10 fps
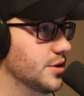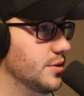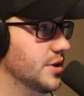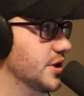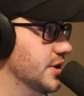
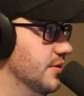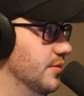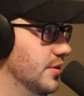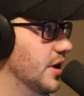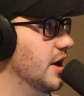two things.
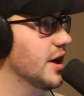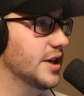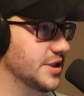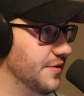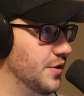
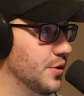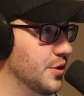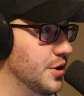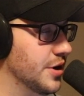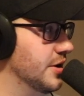Because if you
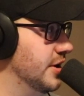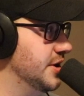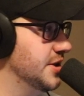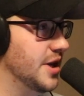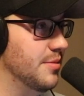look,
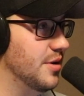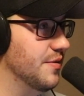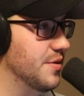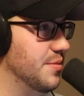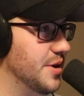let's name
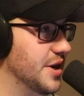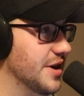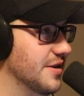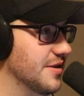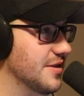off the
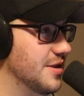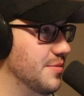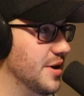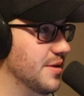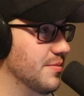
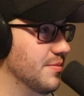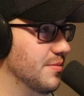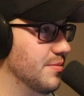big